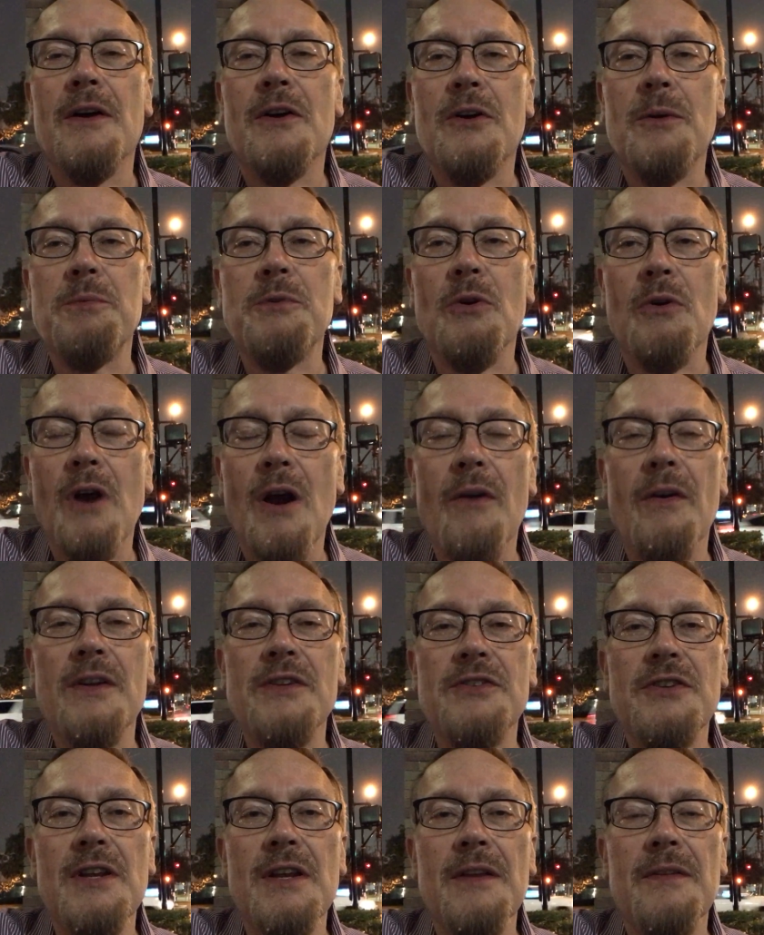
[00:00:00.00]

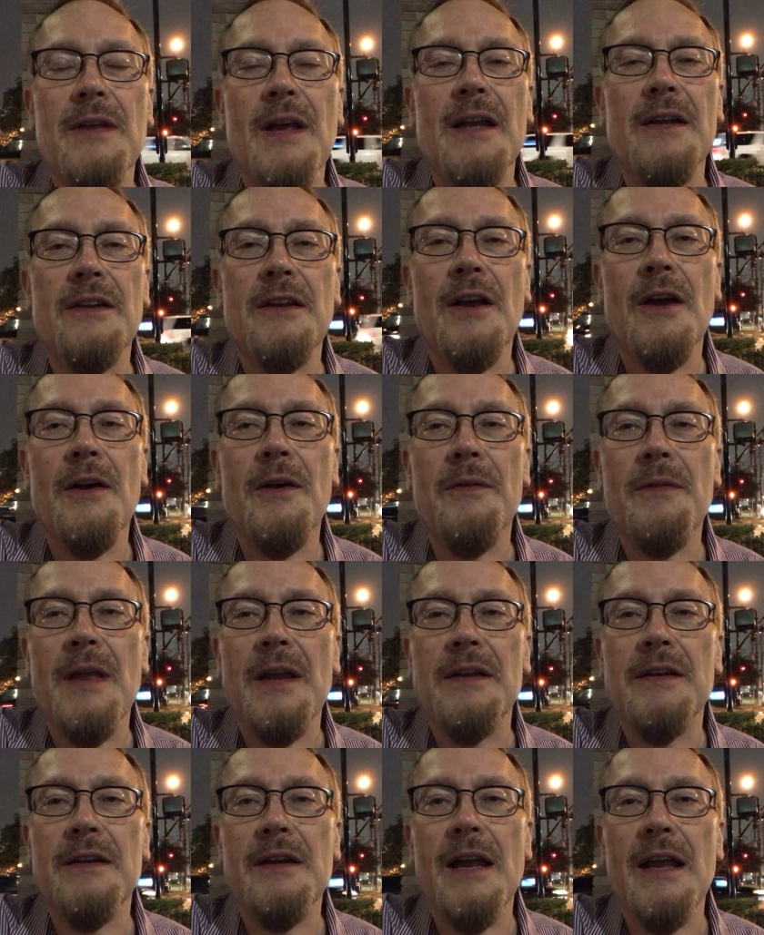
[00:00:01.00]
cryptocurrency
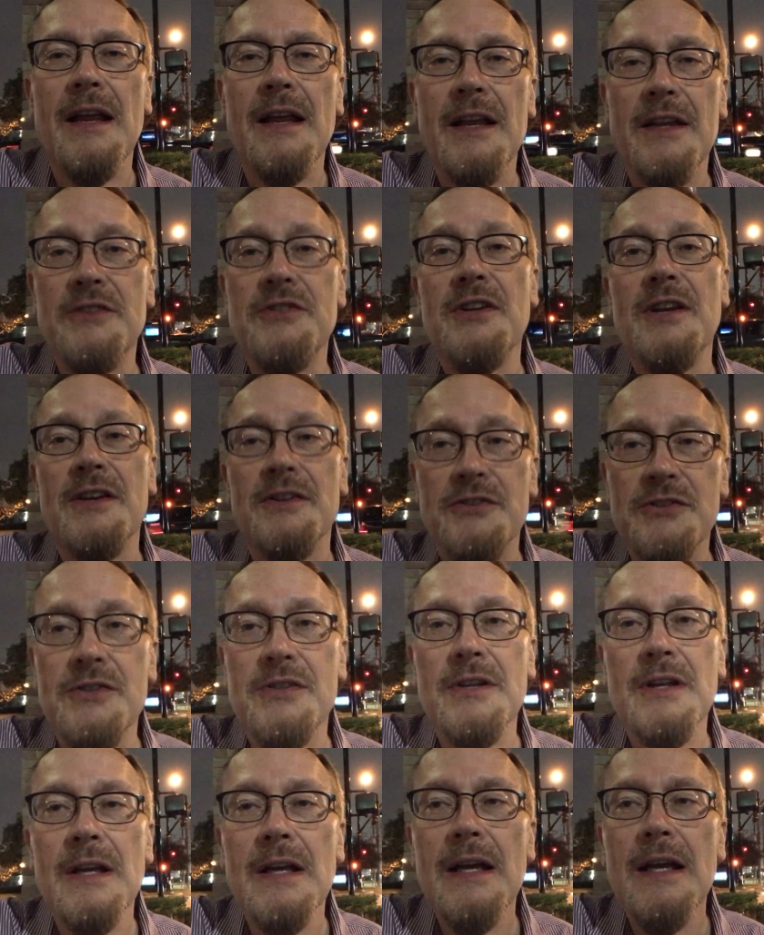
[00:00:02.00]
that exist.